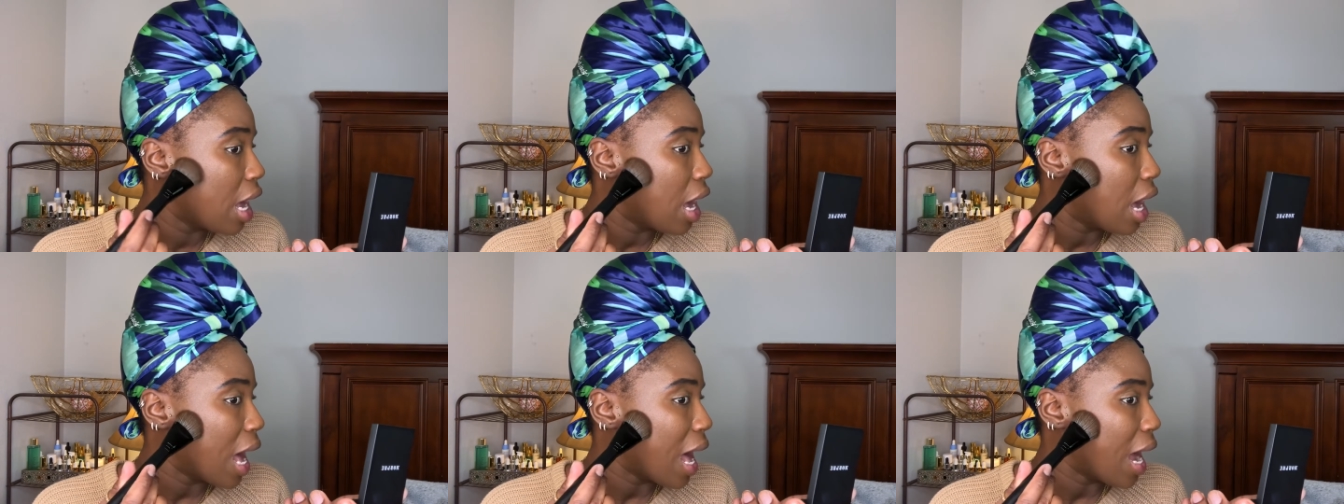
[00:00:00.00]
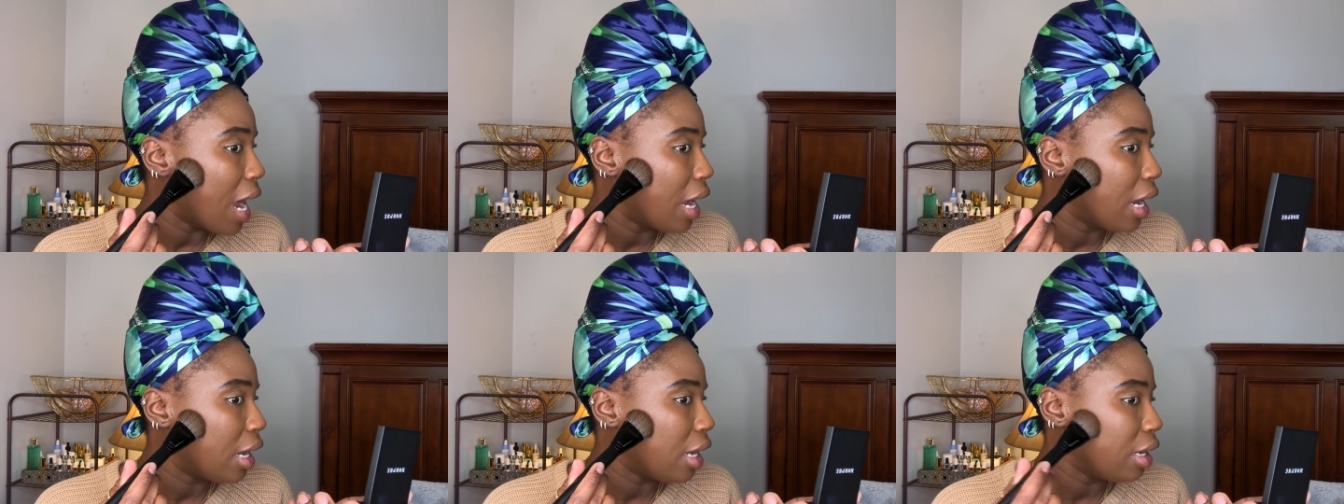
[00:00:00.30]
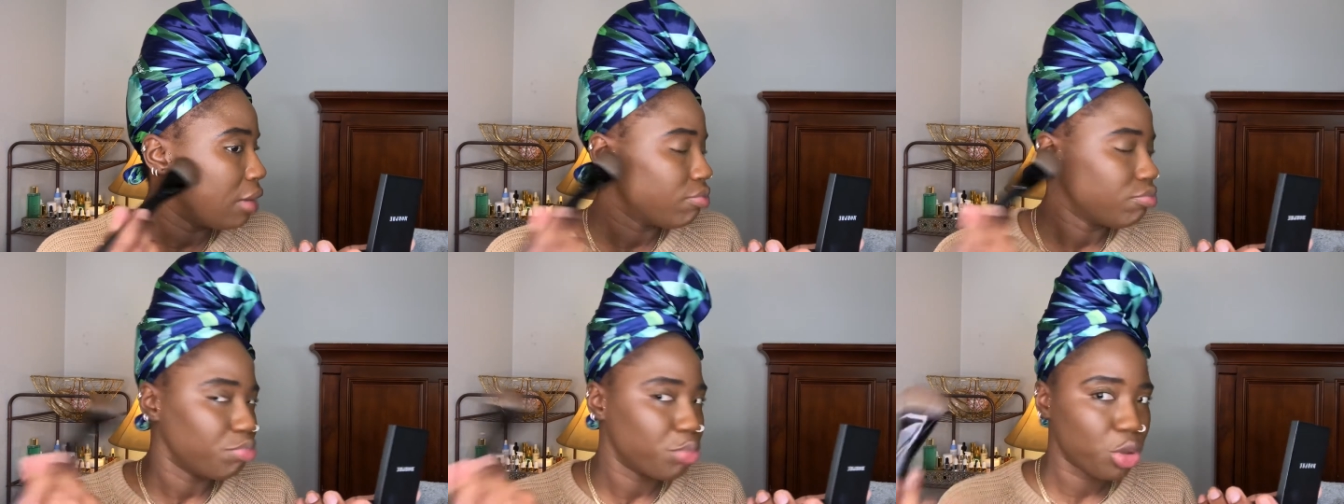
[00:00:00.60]

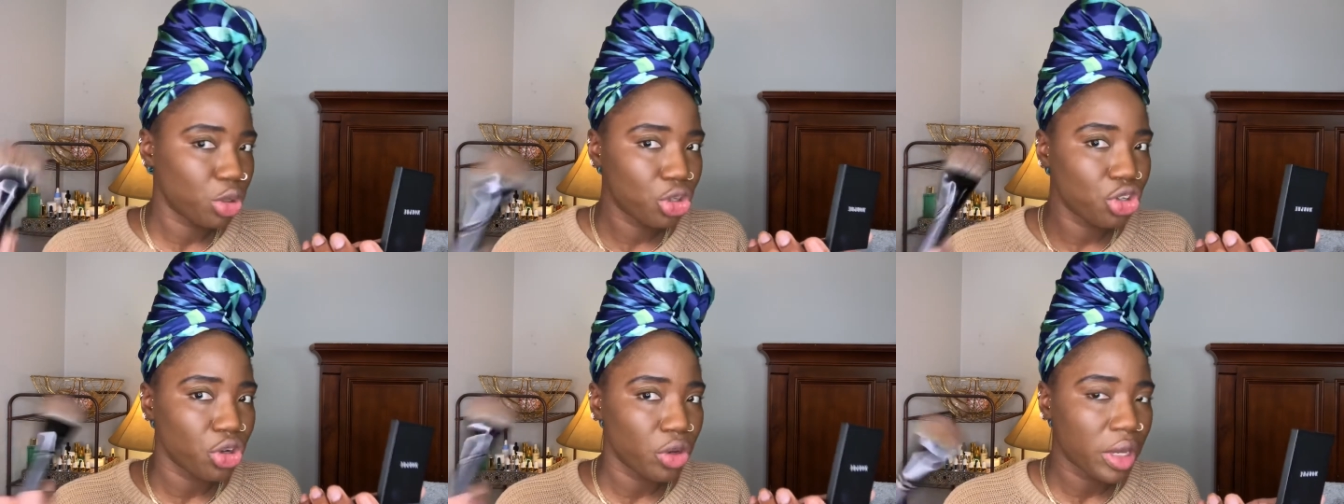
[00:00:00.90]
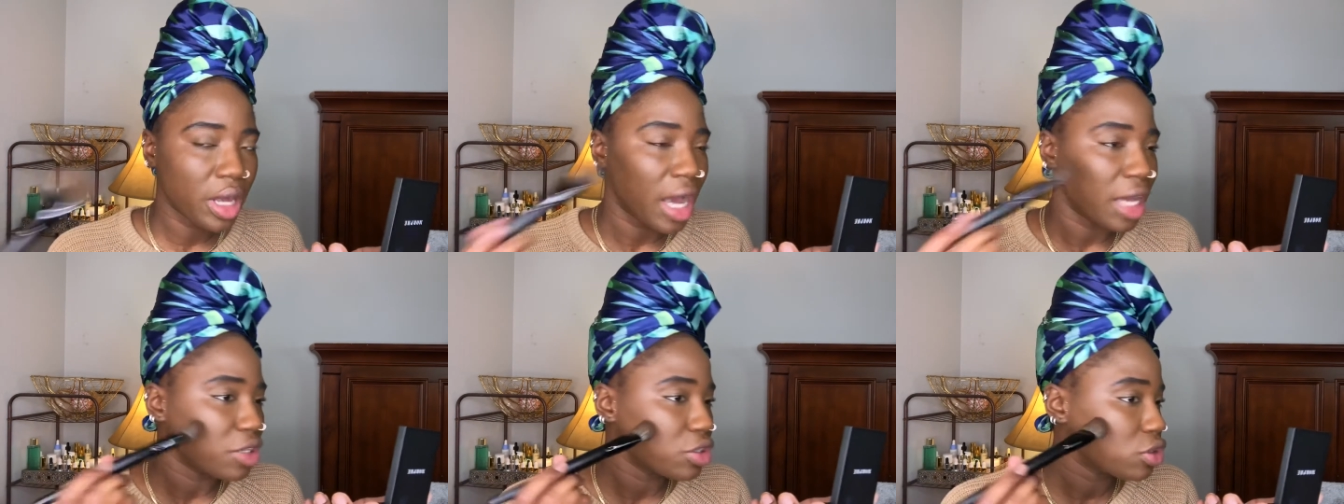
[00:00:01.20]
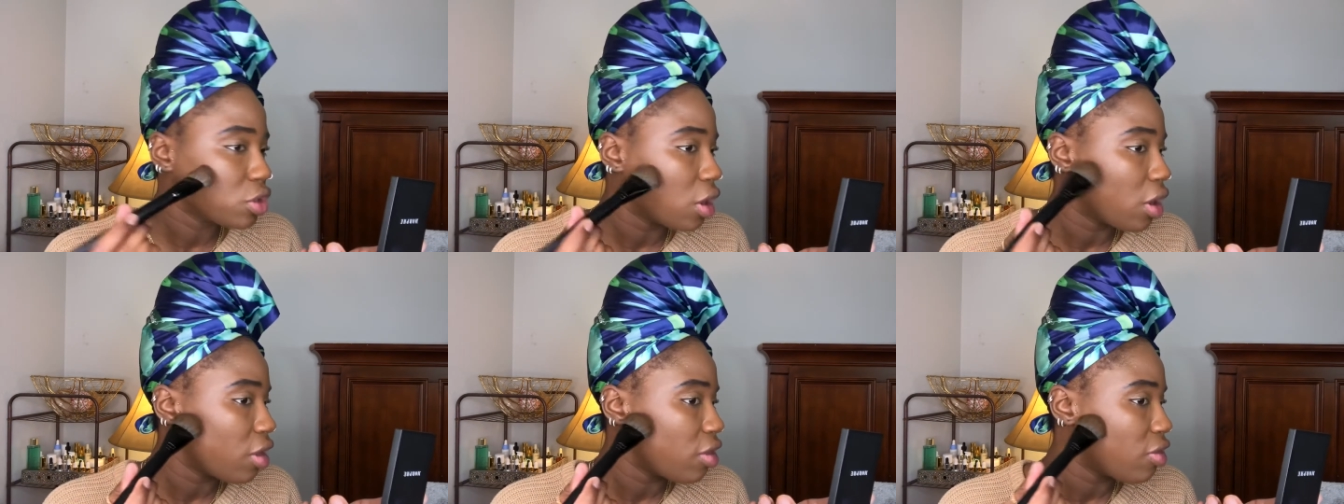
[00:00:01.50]
I'm pretty sure you guys
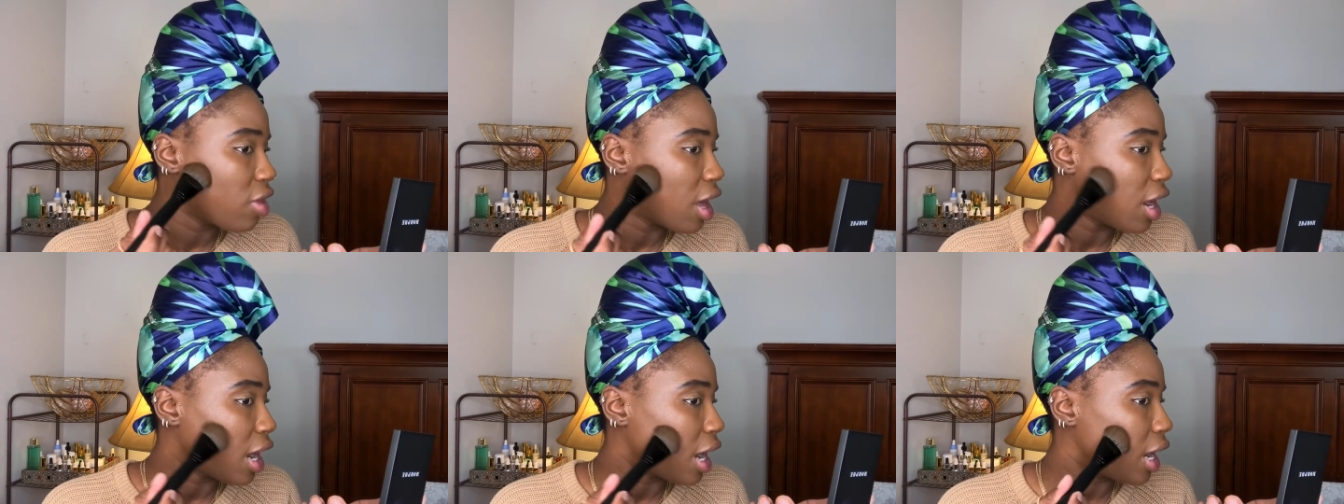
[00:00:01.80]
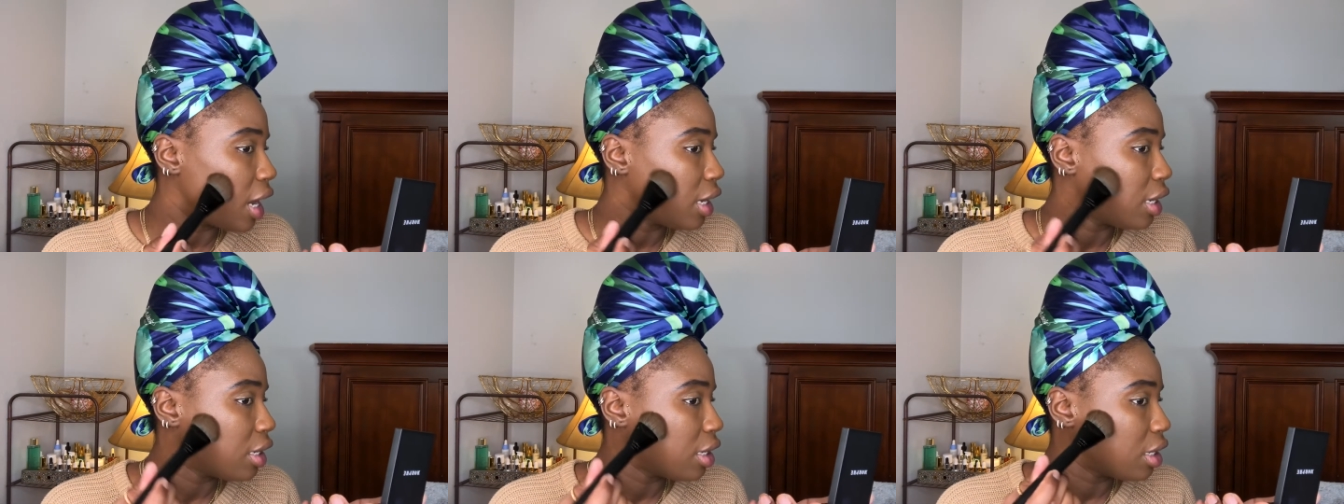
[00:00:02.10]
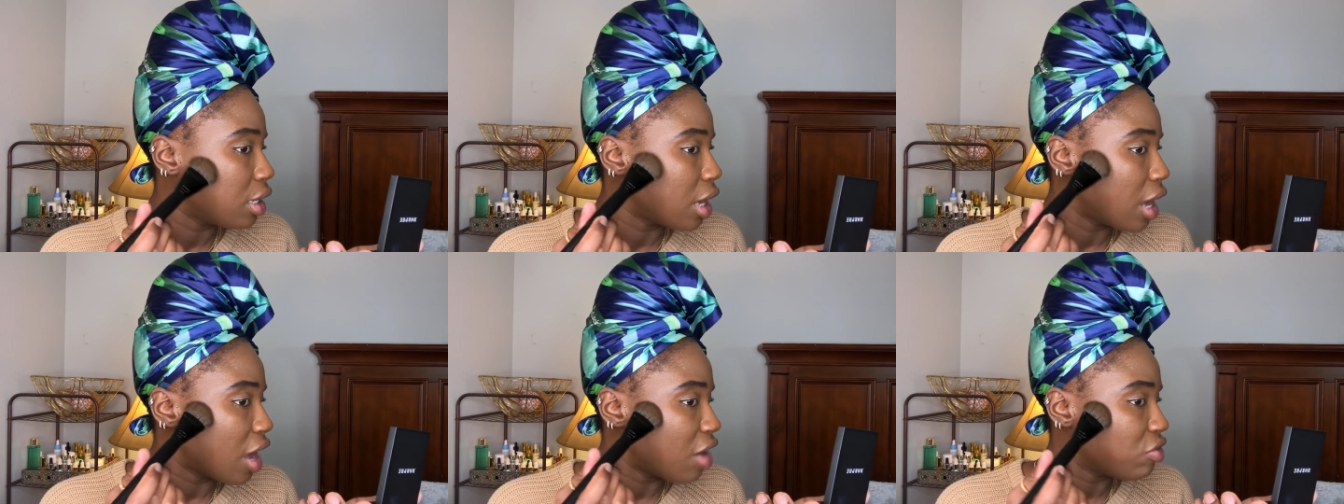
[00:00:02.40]
saw that I did
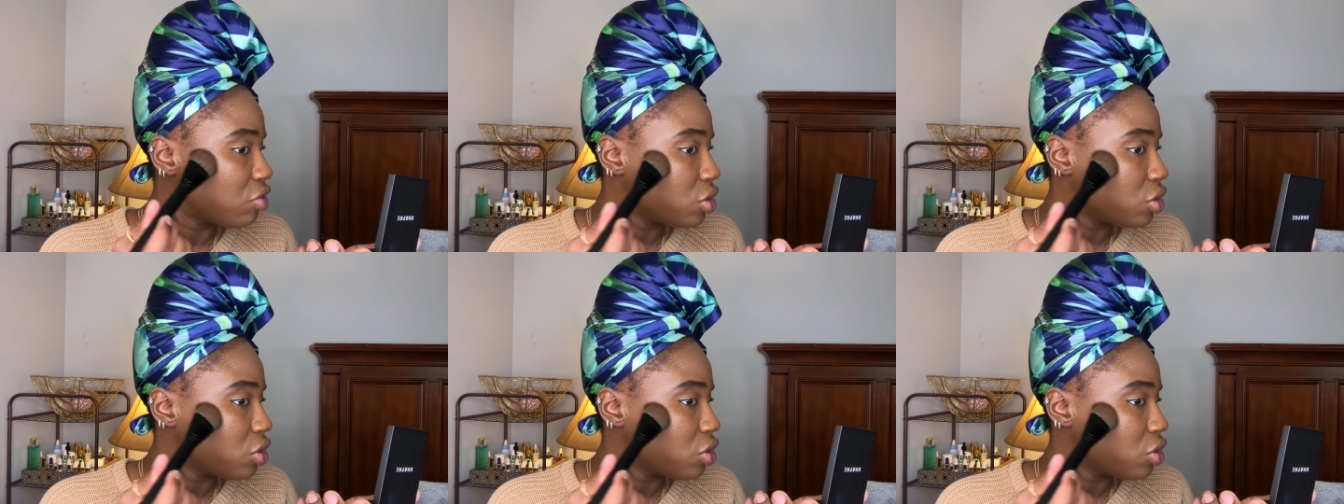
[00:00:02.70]
have,